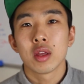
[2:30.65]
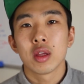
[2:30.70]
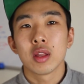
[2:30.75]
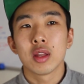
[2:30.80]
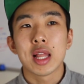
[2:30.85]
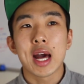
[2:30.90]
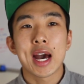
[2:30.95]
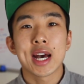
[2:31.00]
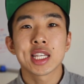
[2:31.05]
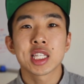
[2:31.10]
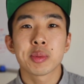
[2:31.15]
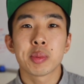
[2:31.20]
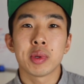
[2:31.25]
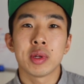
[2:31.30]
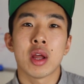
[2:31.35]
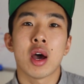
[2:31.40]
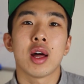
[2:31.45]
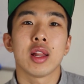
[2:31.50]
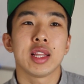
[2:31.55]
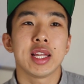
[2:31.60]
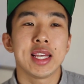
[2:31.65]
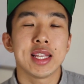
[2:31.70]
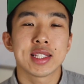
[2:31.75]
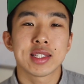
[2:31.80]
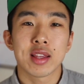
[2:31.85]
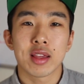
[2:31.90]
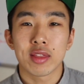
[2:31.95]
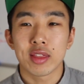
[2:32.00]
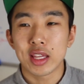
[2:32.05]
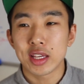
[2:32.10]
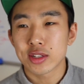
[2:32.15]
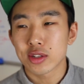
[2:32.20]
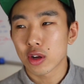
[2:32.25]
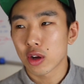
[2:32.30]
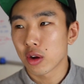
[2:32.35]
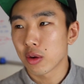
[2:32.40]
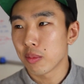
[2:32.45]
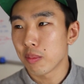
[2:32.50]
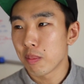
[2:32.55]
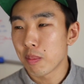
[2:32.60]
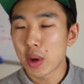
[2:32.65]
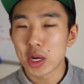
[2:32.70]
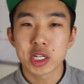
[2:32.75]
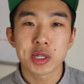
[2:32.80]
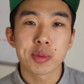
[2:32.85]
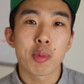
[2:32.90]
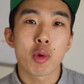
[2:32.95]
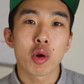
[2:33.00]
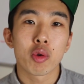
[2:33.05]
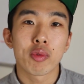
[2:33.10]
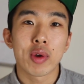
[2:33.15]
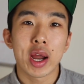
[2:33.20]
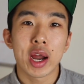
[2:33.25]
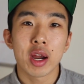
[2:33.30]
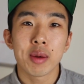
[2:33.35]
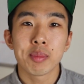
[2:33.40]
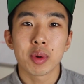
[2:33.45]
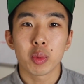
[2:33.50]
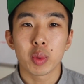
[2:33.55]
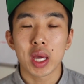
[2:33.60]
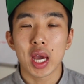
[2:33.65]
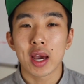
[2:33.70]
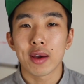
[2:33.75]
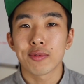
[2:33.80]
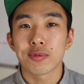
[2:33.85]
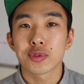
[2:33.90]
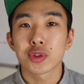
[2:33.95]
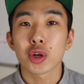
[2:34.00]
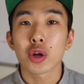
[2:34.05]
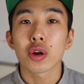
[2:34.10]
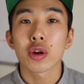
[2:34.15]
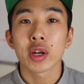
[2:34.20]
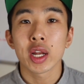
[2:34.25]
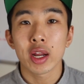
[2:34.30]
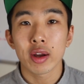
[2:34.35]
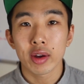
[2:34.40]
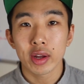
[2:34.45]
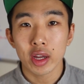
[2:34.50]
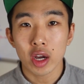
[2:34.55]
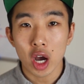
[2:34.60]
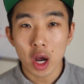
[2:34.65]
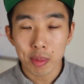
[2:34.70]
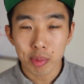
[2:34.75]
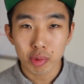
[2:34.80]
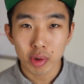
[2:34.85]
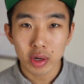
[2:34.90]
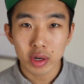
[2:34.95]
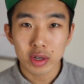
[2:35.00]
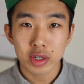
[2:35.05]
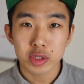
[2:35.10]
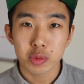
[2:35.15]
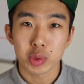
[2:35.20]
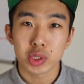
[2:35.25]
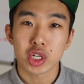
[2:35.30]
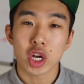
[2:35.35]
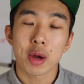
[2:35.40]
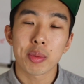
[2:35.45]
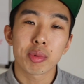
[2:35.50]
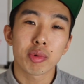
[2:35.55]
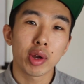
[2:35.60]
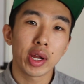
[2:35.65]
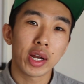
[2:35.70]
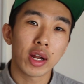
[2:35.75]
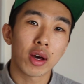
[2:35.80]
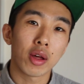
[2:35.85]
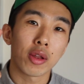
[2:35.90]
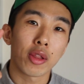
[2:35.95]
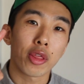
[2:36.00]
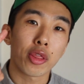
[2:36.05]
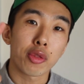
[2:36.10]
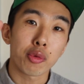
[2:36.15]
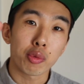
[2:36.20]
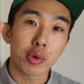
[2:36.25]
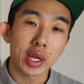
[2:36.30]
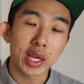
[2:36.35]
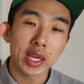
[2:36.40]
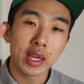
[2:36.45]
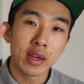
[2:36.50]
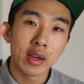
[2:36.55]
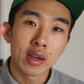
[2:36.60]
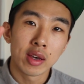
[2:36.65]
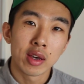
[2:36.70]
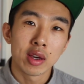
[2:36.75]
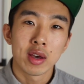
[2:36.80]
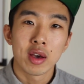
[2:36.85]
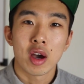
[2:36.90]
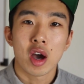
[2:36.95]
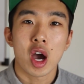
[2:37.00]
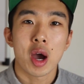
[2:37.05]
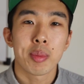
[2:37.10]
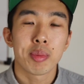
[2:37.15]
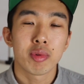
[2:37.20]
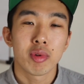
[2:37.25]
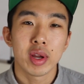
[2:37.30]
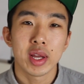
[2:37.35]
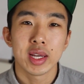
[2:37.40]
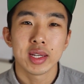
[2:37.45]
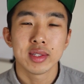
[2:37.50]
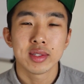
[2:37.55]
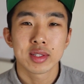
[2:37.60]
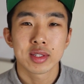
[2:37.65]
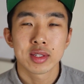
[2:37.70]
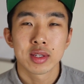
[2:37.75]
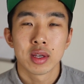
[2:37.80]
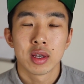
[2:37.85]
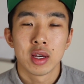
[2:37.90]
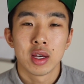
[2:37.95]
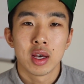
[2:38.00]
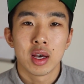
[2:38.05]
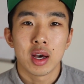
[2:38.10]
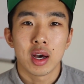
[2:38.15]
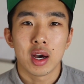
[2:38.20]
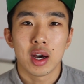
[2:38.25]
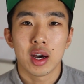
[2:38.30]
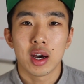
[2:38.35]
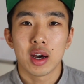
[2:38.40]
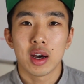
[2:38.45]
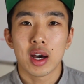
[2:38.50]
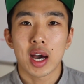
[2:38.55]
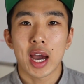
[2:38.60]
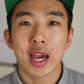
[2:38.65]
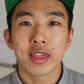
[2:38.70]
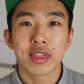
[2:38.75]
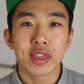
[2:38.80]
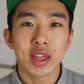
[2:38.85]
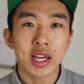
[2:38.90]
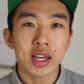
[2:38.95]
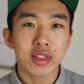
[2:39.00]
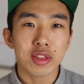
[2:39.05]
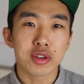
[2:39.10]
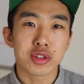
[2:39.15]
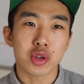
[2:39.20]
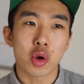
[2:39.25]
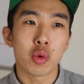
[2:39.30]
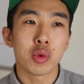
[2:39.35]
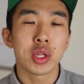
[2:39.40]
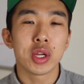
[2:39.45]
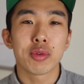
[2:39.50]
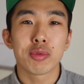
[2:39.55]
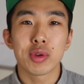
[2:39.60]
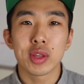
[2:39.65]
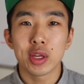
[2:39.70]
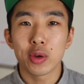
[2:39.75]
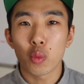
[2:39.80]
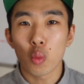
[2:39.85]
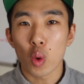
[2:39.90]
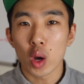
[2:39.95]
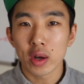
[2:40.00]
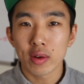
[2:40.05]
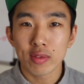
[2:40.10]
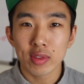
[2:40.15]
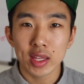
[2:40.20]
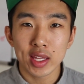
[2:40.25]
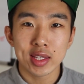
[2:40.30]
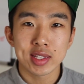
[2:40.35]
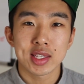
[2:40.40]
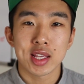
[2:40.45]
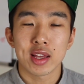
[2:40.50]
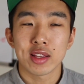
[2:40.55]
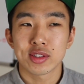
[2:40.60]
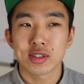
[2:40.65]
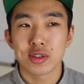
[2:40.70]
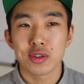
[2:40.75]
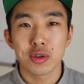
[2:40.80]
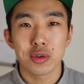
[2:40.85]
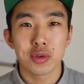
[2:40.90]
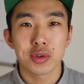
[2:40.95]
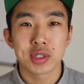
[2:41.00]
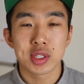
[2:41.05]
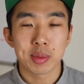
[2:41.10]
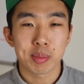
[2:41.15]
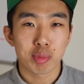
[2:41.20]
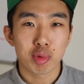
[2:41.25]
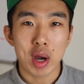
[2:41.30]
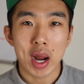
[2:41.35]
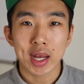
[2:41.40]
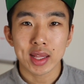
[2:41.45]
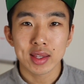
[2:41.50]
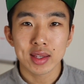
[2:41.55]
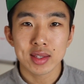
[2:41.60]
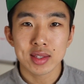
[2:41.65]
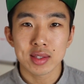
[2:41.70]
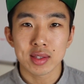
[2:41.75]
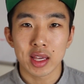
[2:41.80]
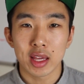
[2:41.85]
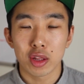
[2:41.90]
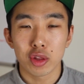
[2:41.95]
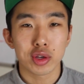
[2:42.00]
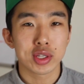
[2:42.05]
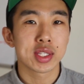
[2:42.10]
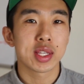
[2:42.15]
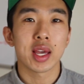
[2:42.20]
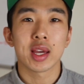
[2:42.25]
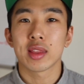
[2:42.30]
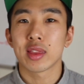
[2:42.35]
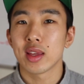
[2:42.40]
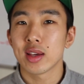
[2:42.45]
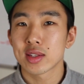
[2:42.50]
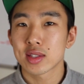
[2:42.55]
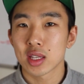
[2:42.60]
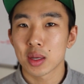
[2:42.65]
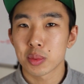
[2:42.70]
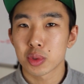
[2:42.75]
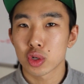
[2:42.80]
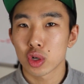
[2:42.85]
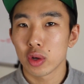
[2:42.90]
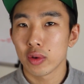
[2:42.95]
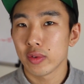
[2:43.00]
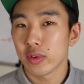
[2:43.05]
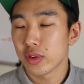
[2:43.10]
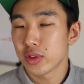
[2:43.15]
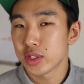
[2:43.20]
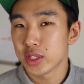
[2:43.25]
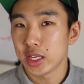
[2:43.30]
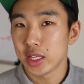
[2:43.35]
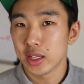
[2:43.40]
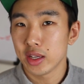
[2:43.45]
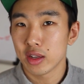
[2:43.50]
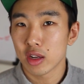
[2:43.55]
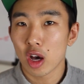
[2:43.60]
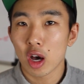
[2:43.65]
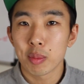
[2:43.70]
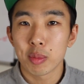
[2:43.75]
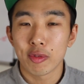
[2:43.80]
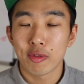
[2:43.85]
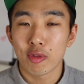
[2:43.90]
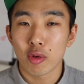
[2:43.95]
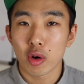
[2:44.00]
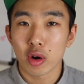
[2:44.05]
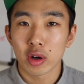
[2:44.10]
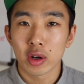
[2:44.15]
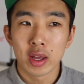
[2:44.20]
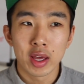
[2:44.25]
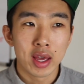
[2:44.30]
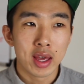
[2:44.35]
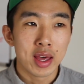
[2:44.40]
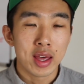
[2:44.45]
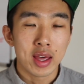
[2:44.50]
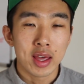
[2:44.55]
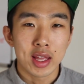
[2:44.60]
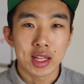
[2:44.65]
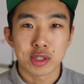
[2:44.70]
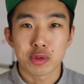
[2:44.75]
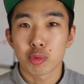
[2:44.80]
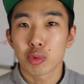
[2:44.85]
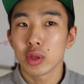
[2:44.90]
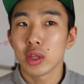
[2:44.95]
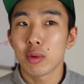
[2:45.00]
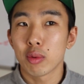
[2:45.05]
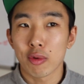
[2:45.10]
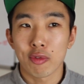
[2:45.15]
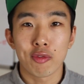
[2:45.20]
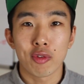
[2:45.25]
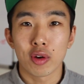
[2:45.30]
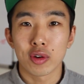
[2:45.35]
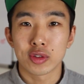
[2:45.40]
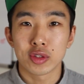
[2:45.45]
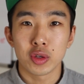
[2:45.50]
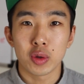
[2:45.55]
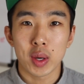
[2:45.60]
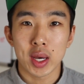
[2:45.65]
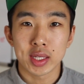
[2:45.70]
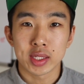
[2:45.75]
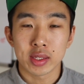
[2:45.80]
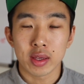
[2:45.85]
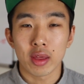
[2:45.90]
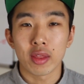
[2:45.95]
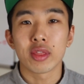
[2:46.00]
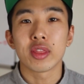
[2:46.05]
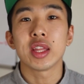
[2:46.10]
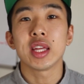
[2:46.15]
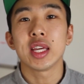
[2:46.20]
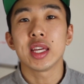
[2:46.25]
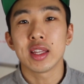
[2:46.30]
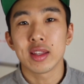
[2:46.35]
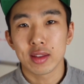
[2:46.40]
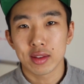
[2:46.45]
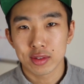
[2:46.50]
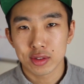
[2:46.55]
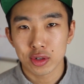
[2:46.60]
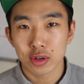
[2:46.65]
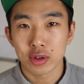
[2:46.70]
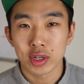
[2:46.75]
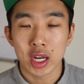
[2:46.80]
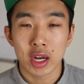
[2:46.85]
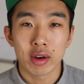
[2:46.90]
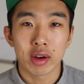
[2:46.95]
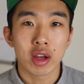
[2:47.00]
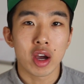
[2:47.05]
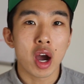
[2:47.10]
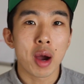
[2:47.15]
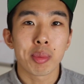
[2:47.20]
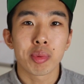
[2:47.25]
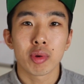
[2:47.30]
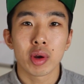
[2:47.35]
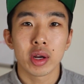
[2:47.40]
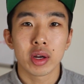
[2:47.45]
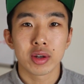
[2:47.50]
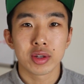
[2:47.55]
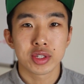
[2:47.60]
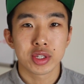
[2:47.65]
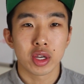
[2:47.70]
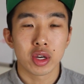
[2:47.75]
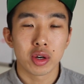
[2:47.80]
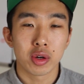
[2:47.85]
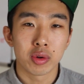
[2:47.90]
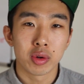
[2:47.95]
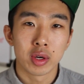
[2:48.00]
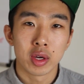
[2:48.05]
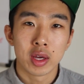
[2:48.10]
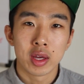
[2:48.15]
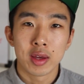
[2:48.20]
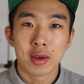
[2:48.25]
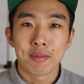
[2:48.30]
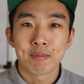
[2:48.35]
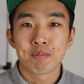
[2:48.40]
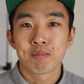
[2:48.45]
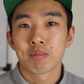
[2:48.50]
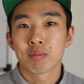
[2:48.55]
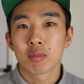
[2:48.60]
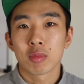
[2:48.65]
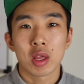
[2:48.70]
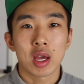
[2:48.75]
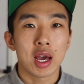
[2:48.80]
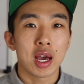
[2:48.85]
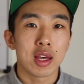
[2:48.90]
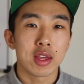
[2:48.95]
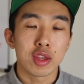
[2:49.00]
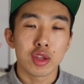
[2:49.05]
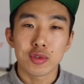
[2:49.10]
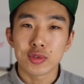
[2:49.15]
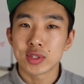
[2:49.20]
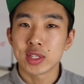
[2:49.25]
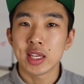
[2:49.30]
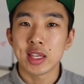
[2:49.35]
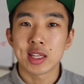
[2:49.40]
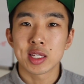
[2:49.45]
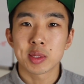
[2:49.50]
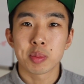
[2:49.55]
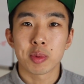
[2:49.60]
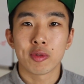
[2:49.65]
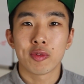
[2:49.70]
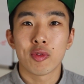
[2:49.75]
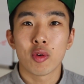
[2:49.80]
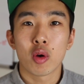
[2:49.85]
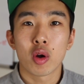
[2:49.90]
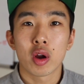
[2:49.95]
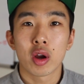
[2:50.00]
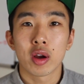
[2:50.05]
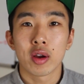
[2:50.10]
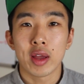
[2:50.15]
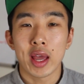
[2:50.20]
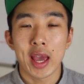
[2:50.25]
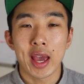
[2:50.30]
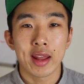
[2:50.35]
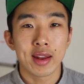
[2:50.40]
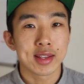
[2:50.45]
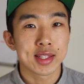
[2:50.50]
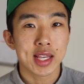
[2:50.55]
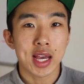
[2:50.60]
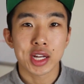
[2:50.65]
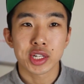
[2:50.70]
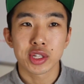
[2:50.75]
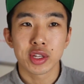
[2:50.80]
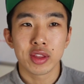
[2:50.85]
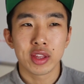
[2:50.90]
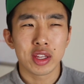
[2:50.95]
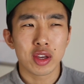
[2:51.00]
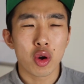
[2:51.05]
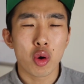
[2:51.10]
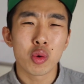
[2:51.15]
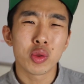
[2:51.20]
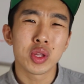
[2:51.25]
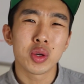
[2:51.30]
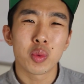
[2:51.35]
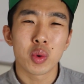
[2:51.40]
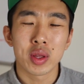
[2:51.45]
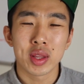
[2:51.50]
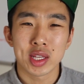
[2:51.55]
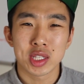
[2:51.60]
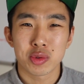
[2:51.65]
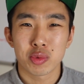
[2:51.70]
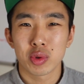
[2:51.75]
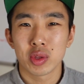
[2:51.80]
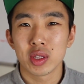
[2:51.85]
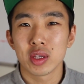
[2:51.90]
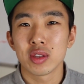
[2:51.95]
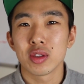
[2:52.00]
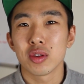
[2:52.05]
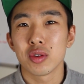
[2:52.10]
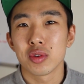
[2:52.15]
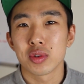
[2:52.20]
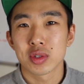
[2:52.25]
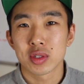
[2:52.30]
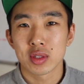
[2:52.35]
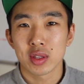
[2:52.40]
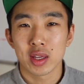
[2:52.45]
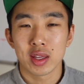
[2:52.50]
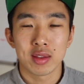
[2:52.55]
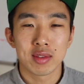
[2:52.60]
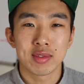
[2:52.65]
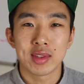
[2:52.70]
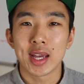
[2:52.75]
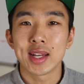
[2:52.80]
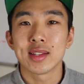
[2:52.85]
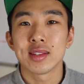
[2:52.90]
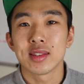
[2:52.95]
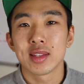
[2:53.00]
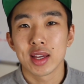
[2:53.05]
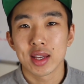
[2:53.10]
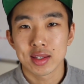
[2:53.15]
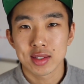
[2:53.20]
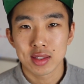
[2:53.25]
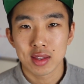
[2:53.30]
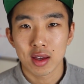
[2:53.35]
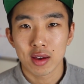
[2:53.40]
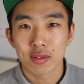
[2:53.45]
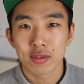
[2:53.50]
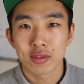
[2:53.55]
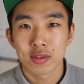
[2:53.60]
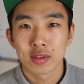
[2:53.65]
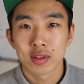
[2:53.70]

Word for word: Last but not least, these are much more rare, but we have ternary operators, which operate on three operands. Uh, I think there's only really one of these that's used in practice. It looks like this, I'm sure you've seen it all before. It's really referred to as the ternary operator, so You've seen this before, and it's actually the only one that's really used in day-to-day -day stuff.